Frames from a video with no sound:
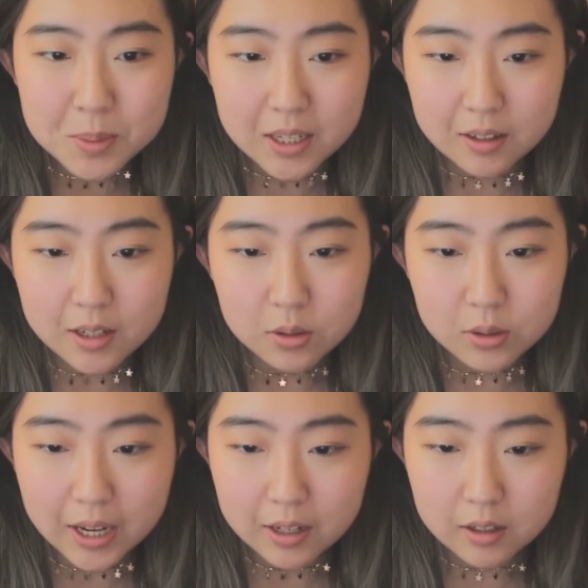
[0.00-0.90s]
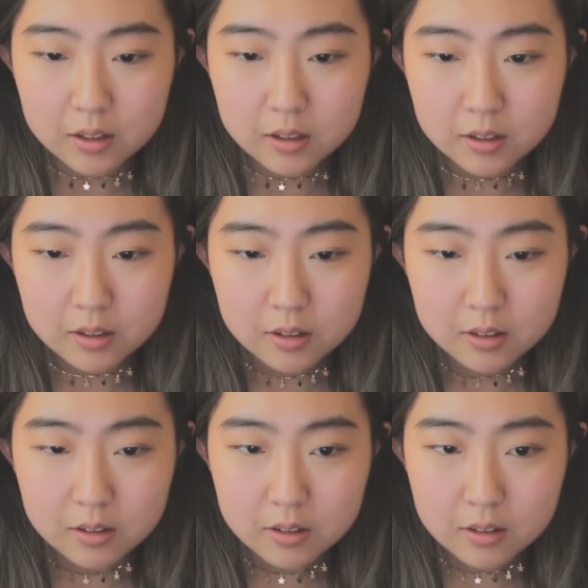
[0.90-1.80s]
mean? I don't get it.
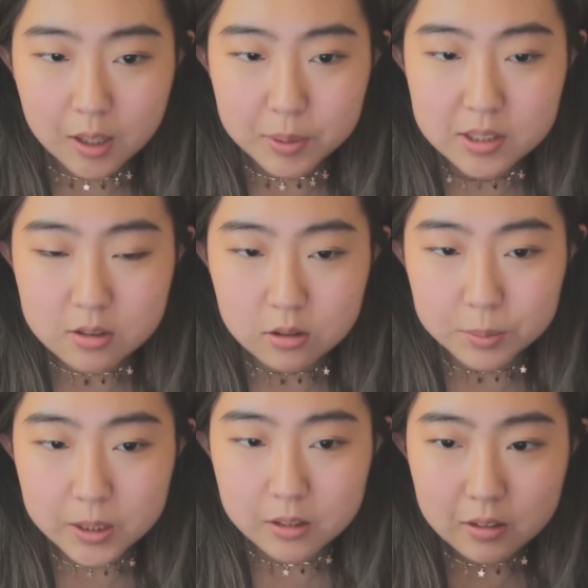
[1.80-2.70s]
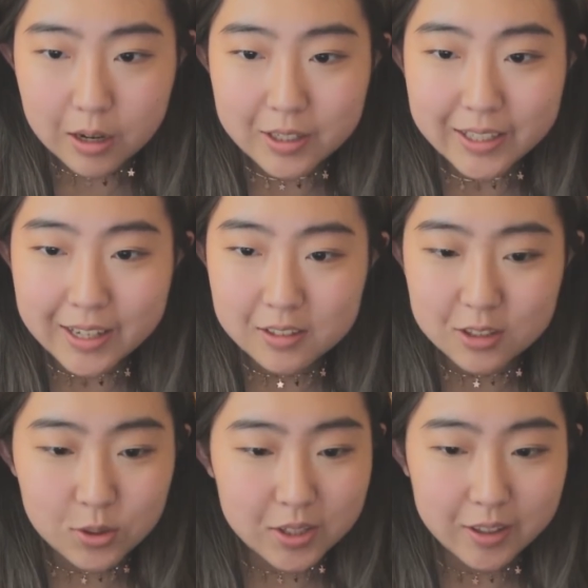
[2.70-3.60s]
Am I stupid? How did I get
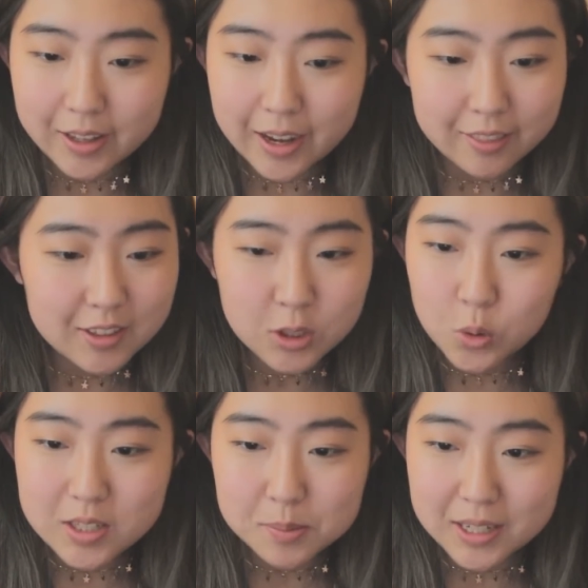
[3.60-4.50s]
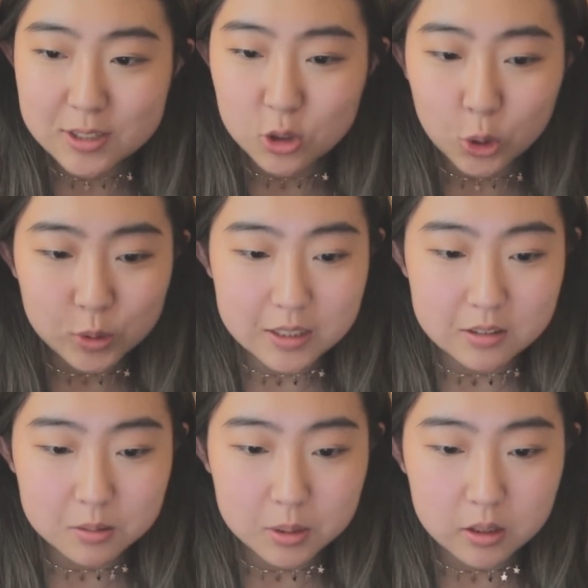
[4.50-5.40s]
into UCLA? This quiz makes no
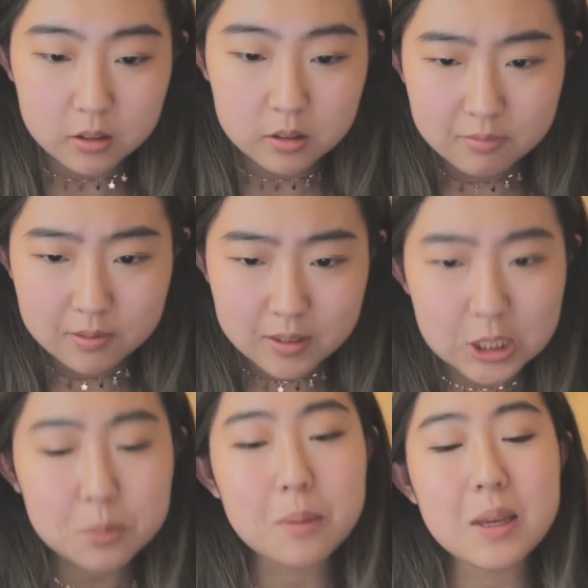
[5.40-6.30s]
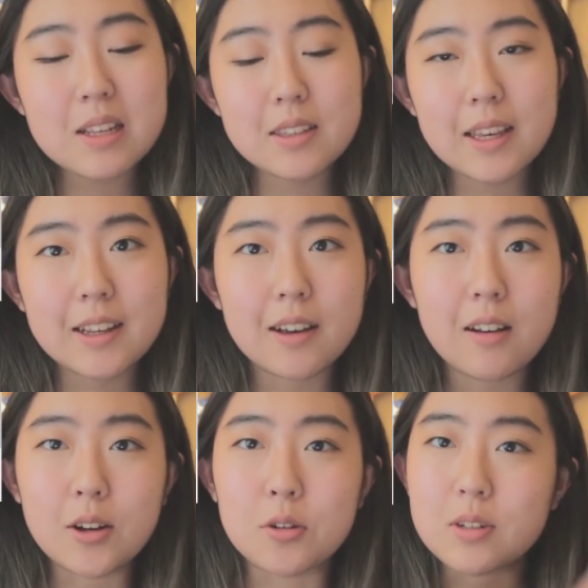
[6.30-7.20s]
sense to me. So maybe it's like
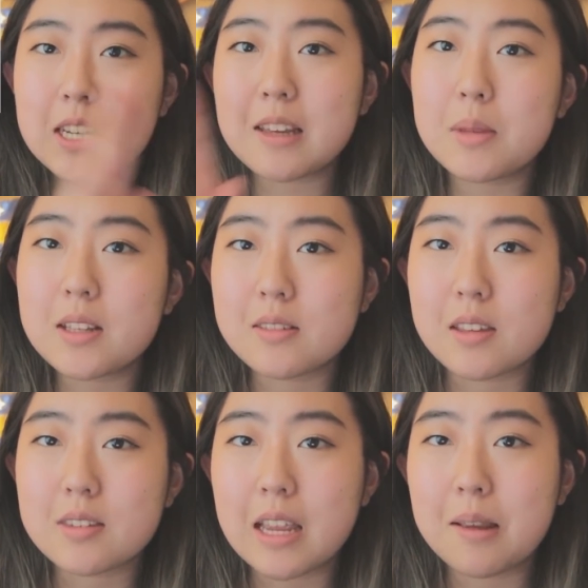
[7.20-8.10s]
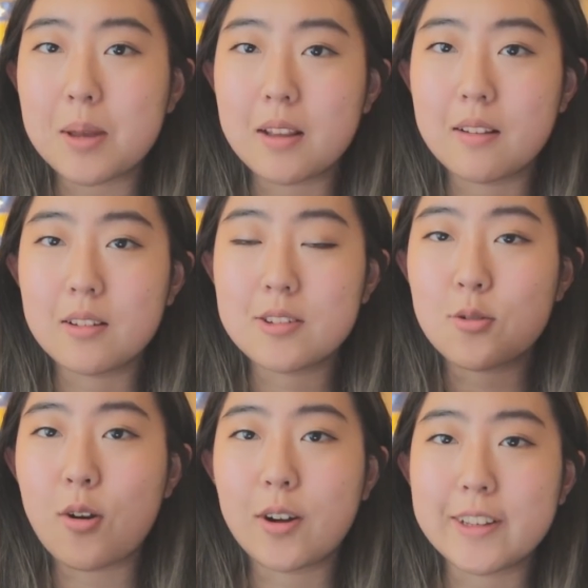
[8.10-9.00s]
agree means the statement
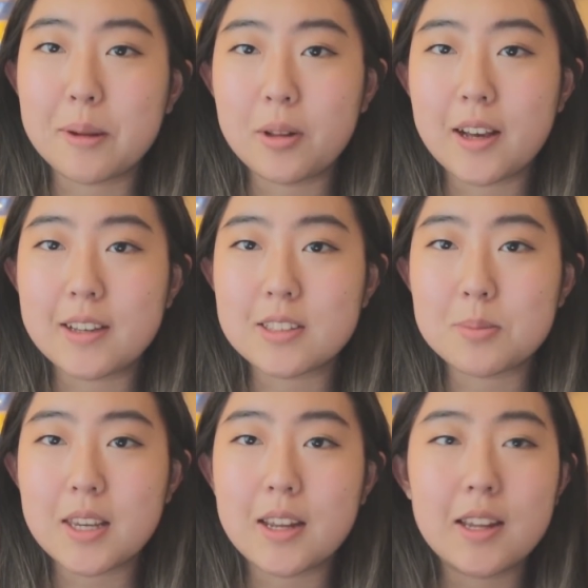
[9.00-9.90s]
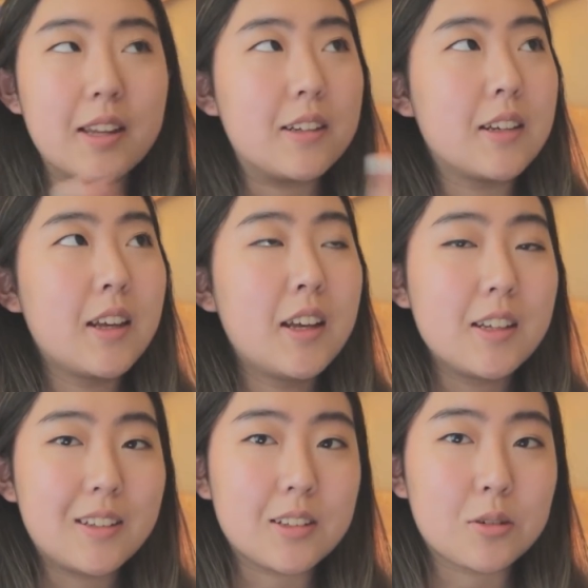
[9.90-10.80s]
strongly applies to me and
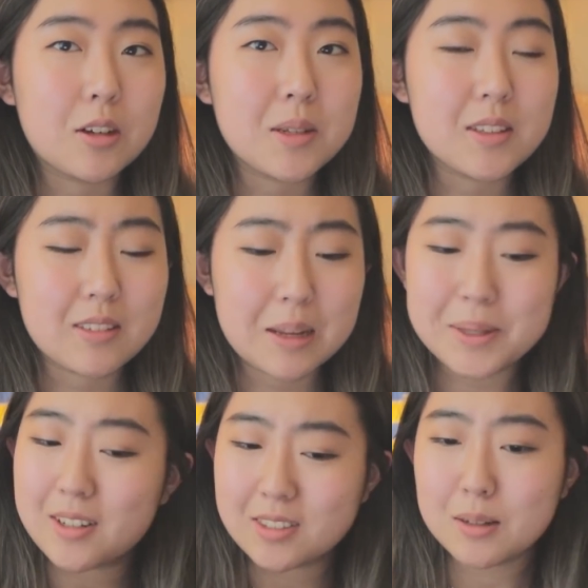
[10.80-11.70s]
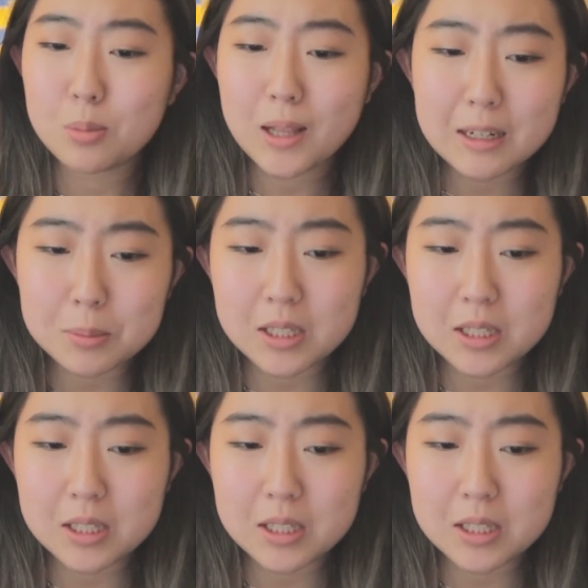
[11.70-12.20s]
disagree means the statement doesn't apply to